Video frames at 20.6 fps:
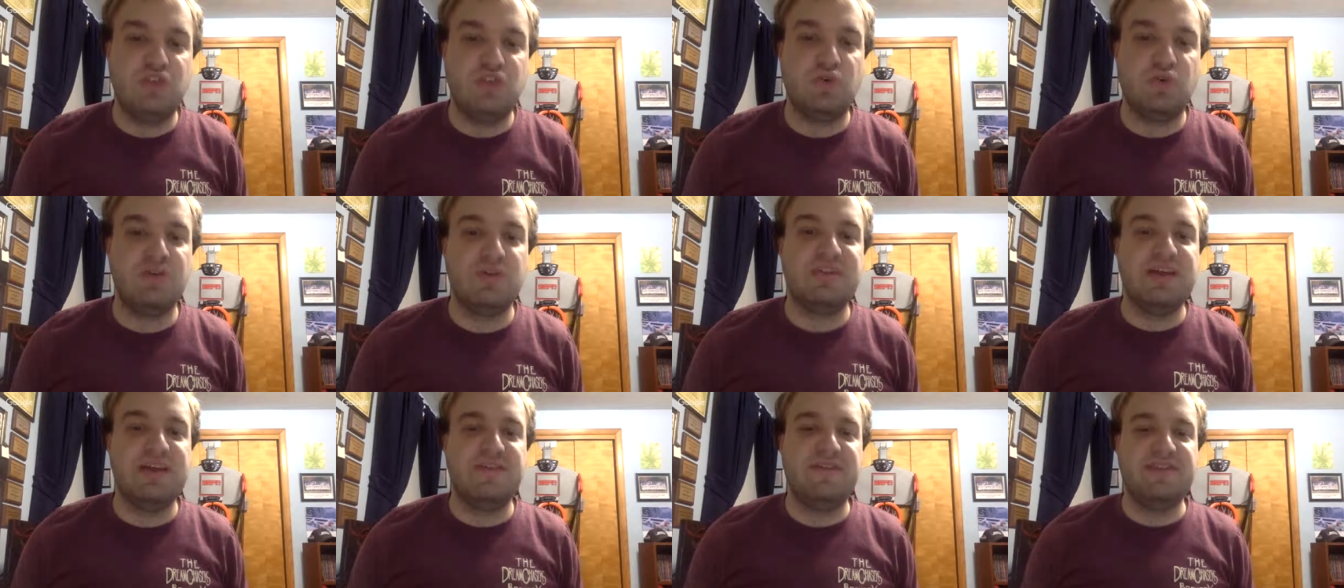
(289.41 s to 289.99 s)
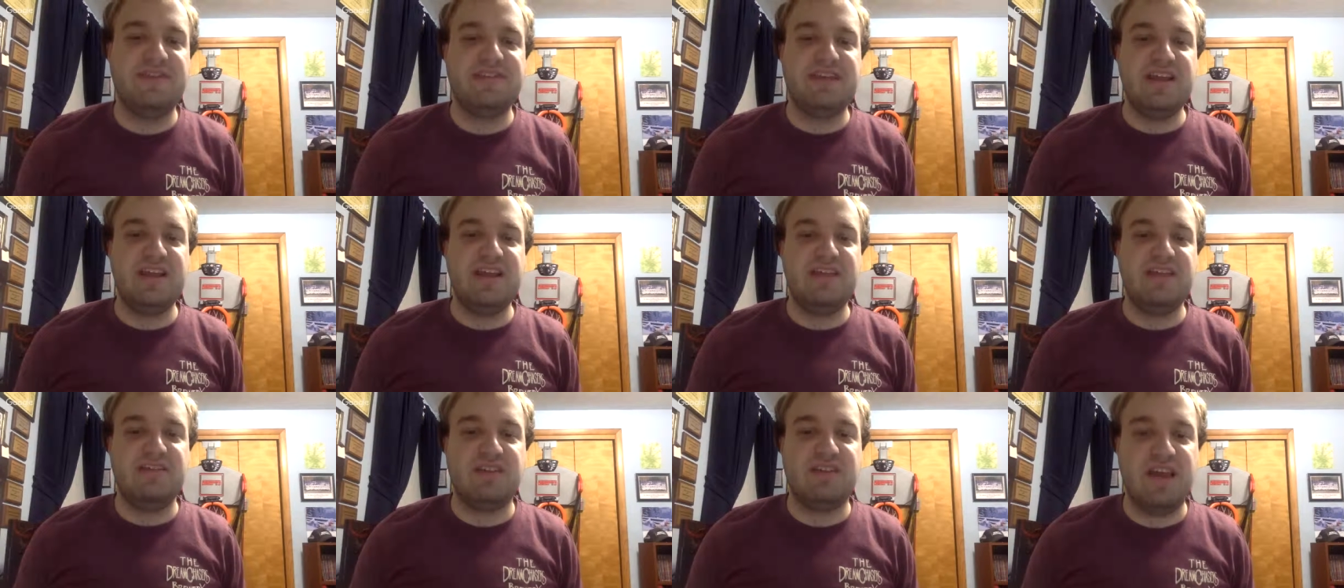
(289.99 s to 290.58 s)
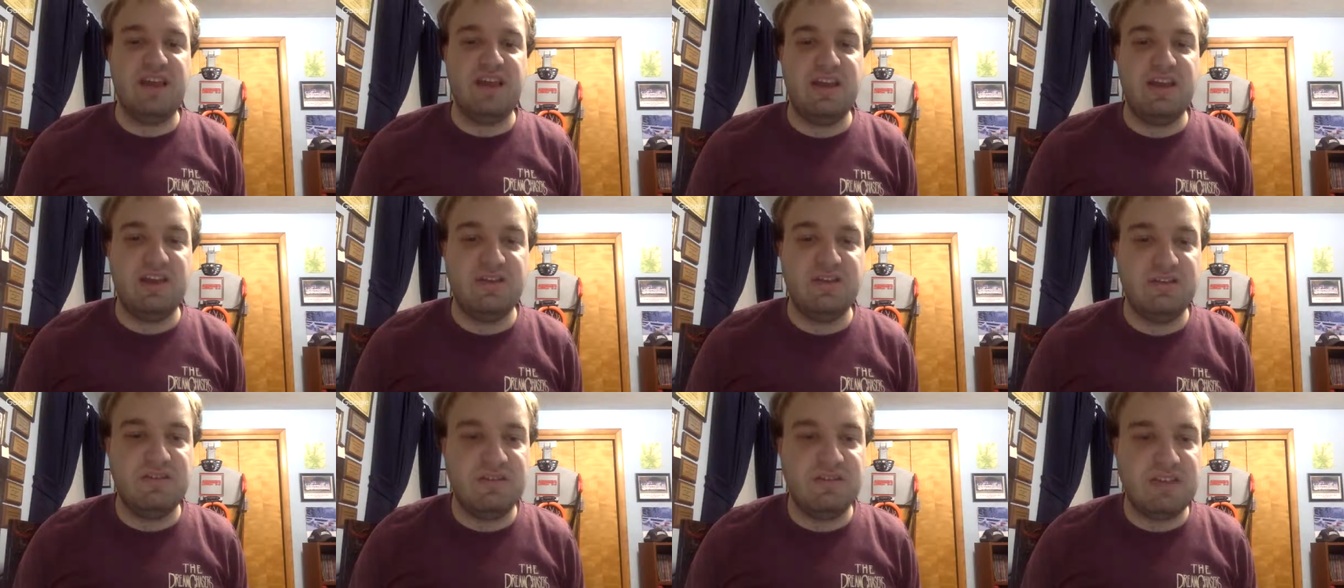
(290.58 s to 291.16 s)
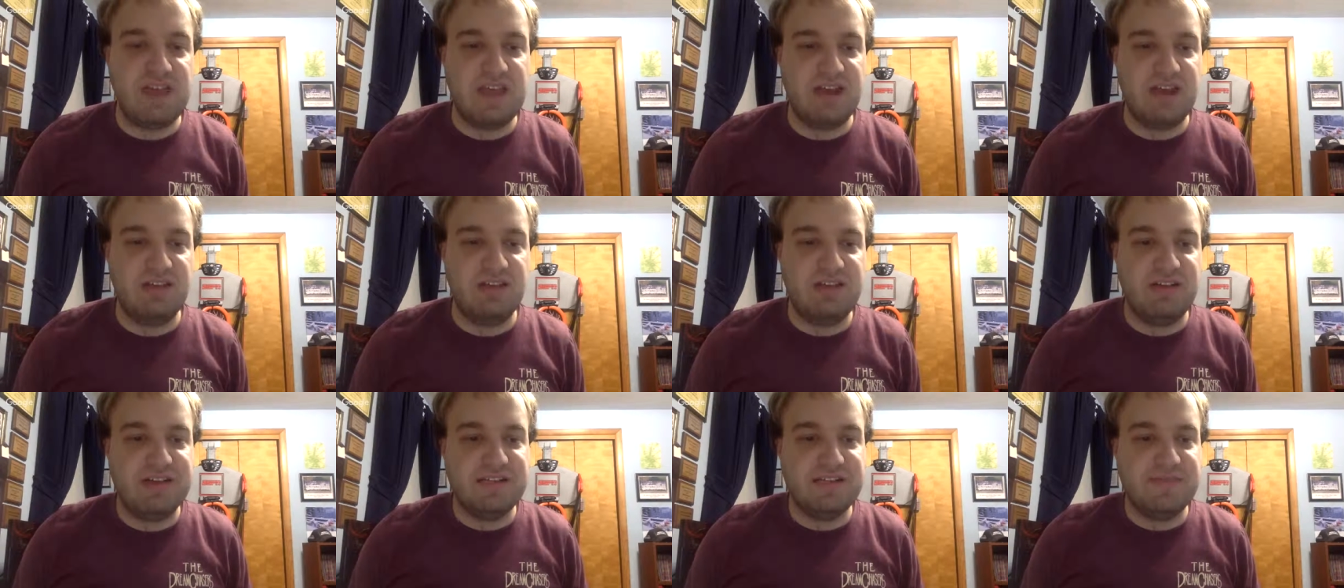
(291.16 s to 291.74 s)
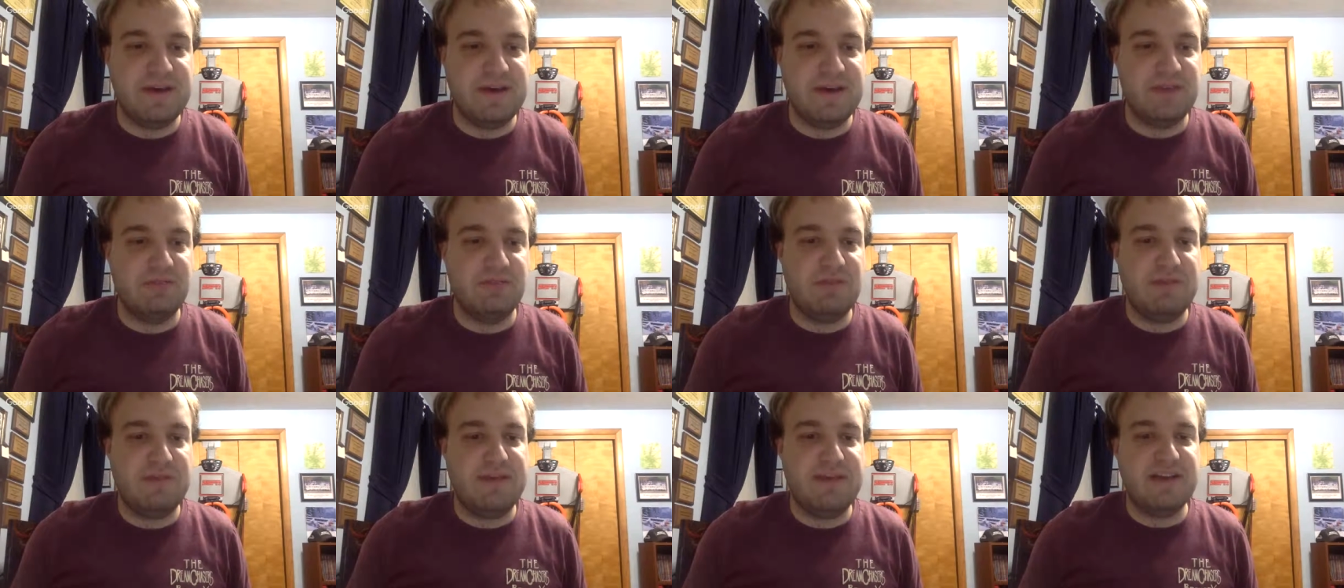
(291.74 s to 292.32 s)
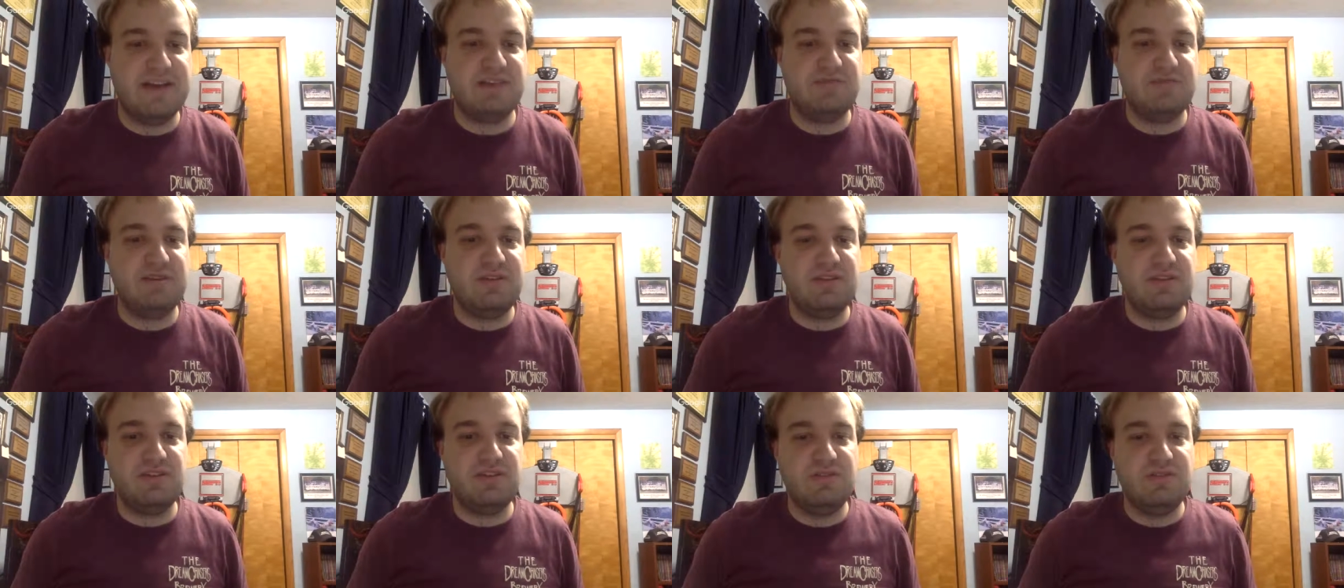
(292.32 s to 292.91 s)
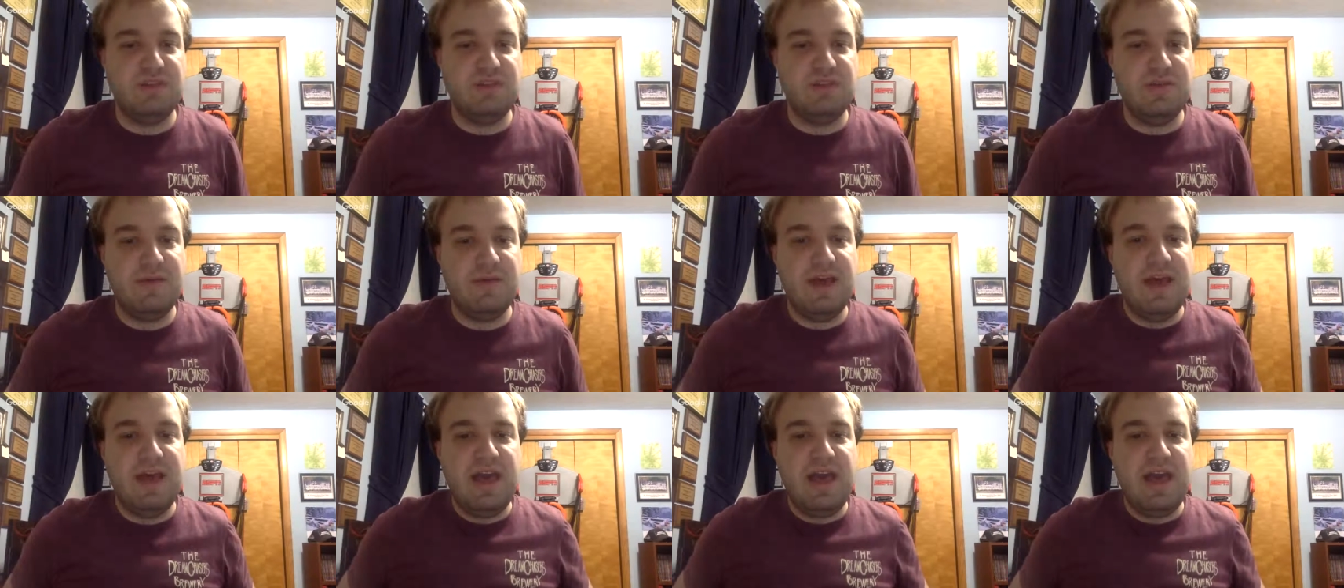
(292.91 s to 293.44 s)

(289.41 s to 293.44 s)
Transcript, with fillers: Jordan Devlin said he could he couldn't care less about a rematch between the two of them.